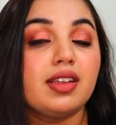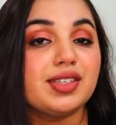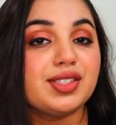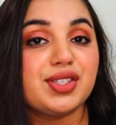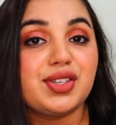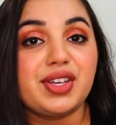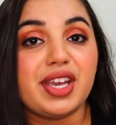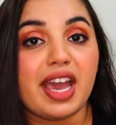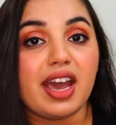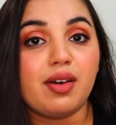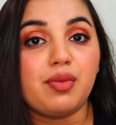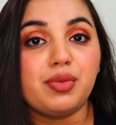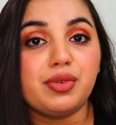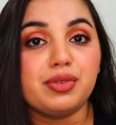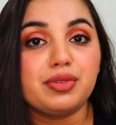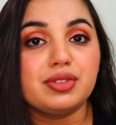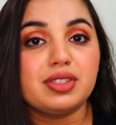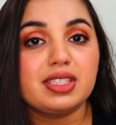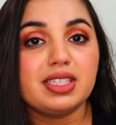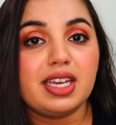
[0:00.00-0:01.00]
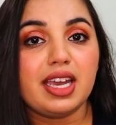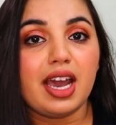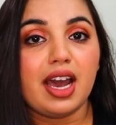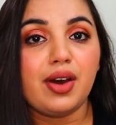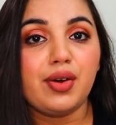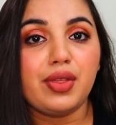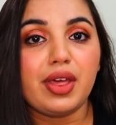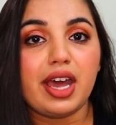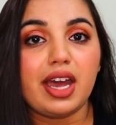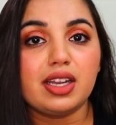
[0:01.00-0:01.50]
So yeah, we'll see
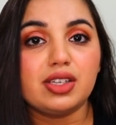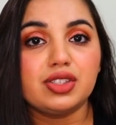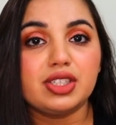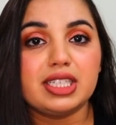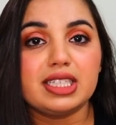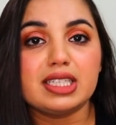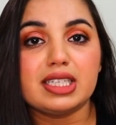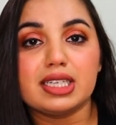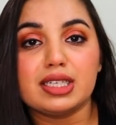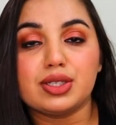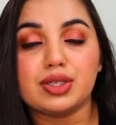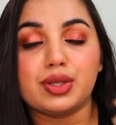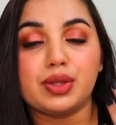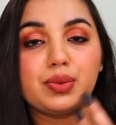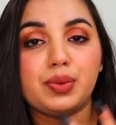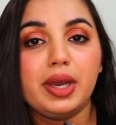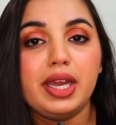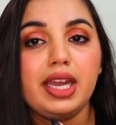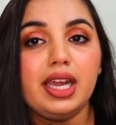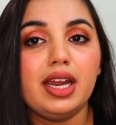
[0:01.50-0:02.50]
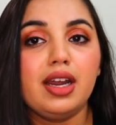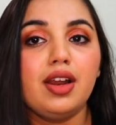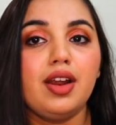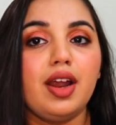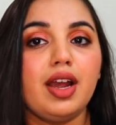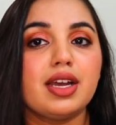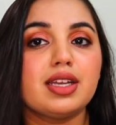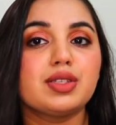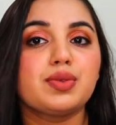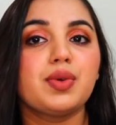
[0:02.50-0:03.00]
how that translates on the white
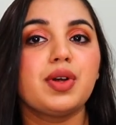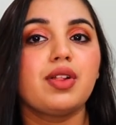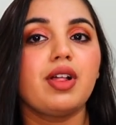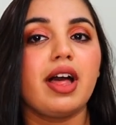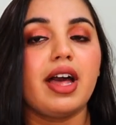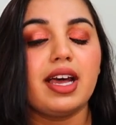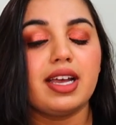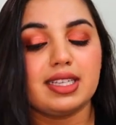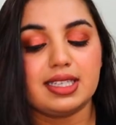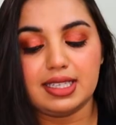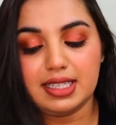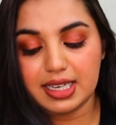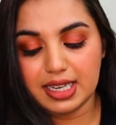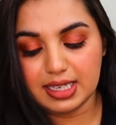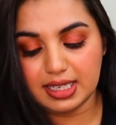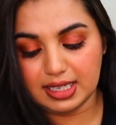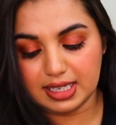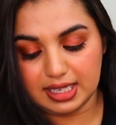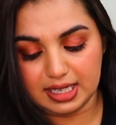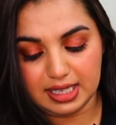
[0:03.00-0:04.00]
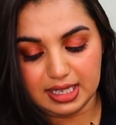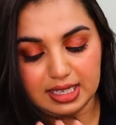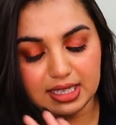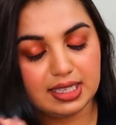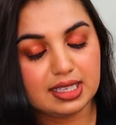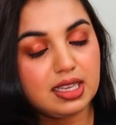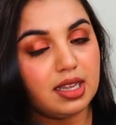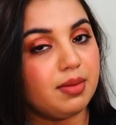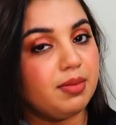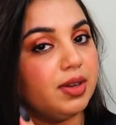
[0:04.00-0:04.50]
hair, as well as tinting
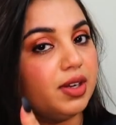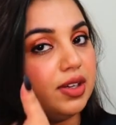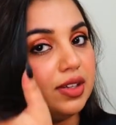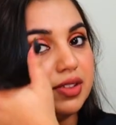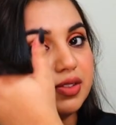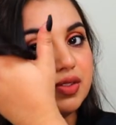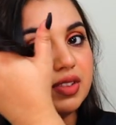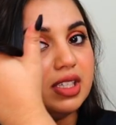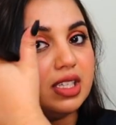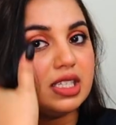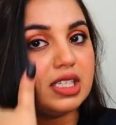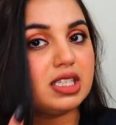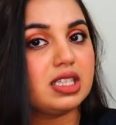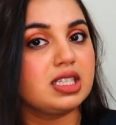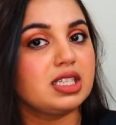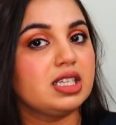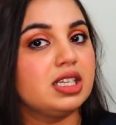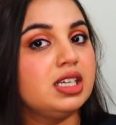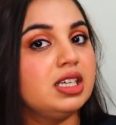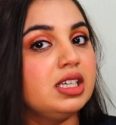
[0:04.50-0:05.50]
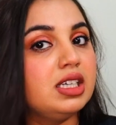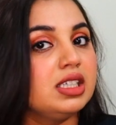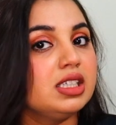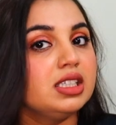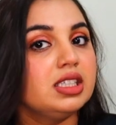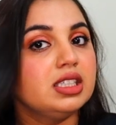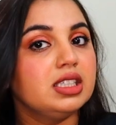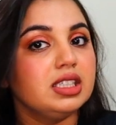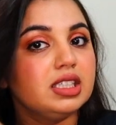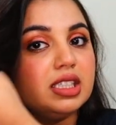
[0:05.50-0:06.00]
some of this
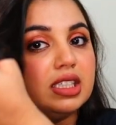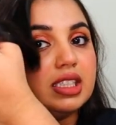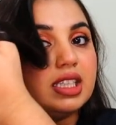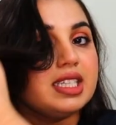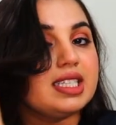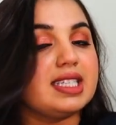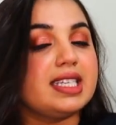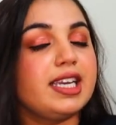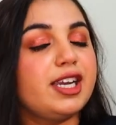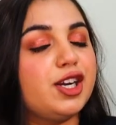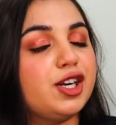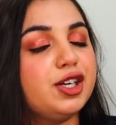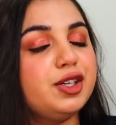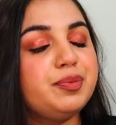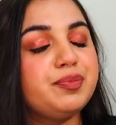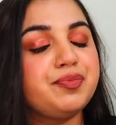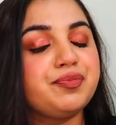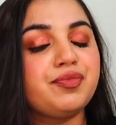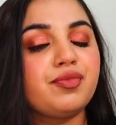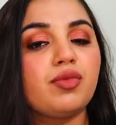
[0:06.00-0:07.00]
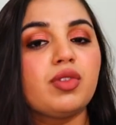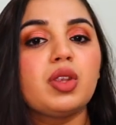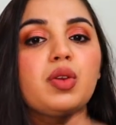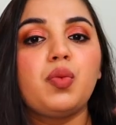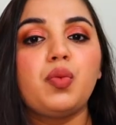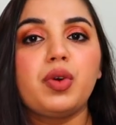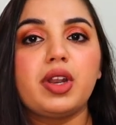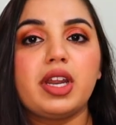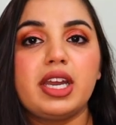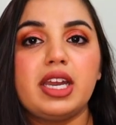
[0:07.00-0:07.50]
here.
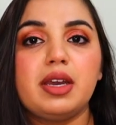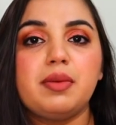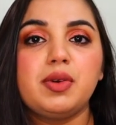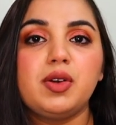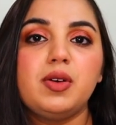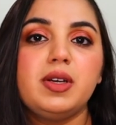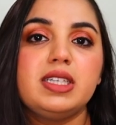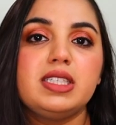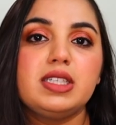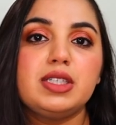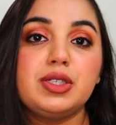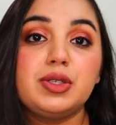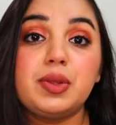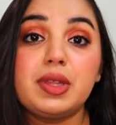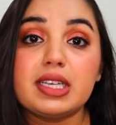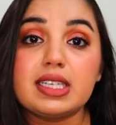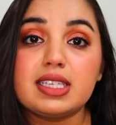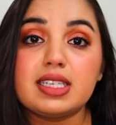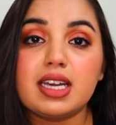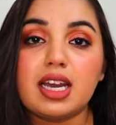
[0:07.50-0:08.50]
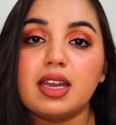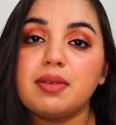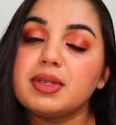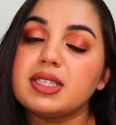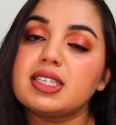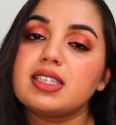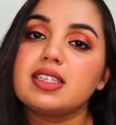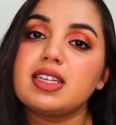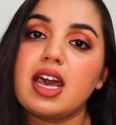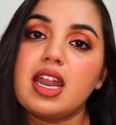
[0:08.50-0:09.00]
What I am going to do this time,
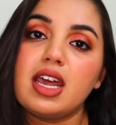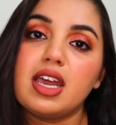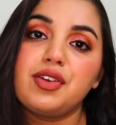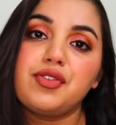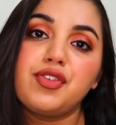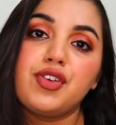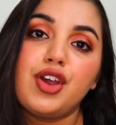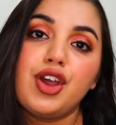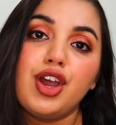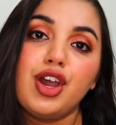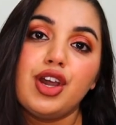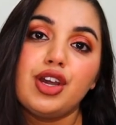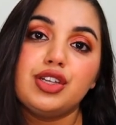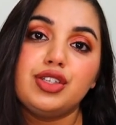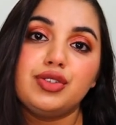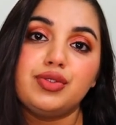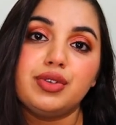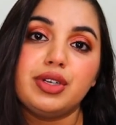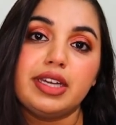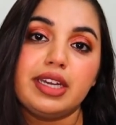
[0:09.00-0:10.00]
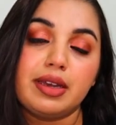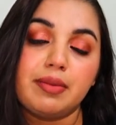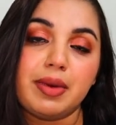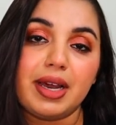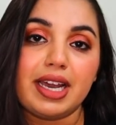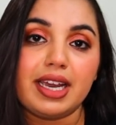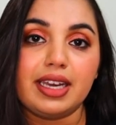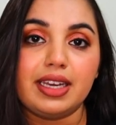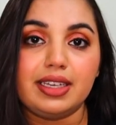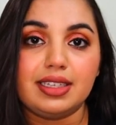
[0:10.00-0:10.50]
instead of doing
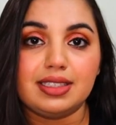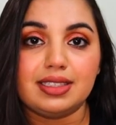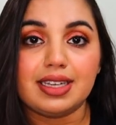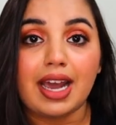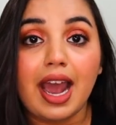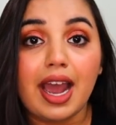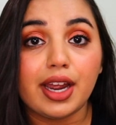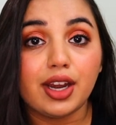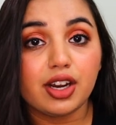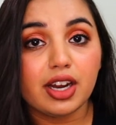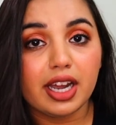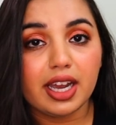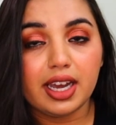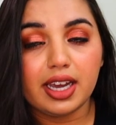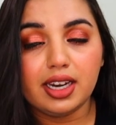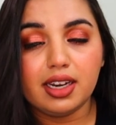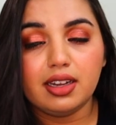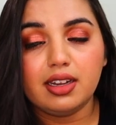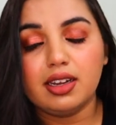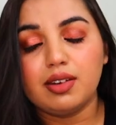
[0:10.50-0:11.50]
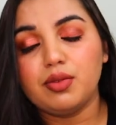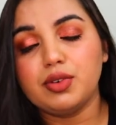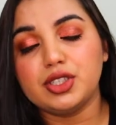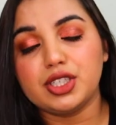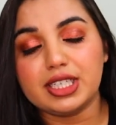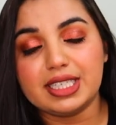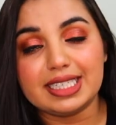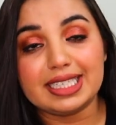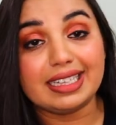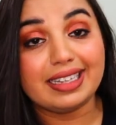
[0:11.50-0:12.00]
my entire head,
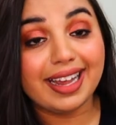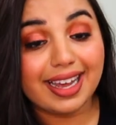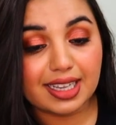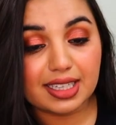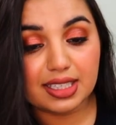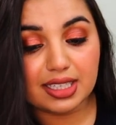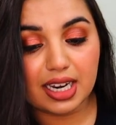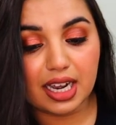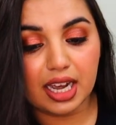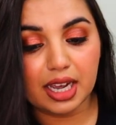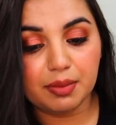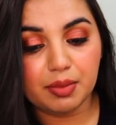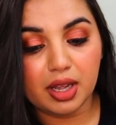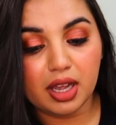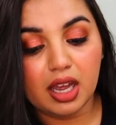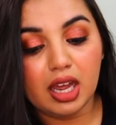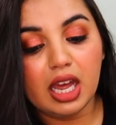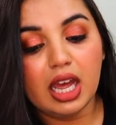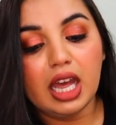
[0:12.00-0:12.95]
which I did last time,